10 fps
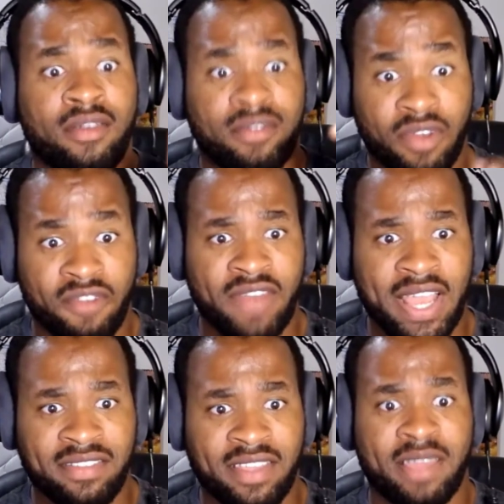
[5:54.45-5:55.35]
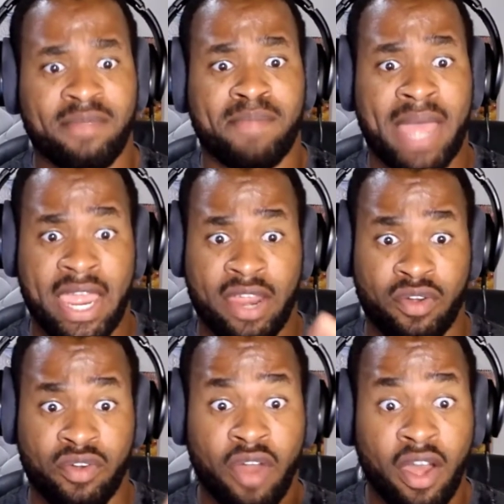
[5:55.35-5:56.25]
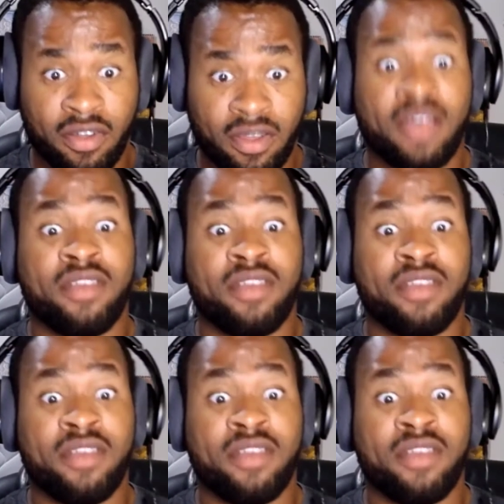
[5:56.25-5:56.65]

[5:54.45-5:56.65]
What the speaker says: reflected by rock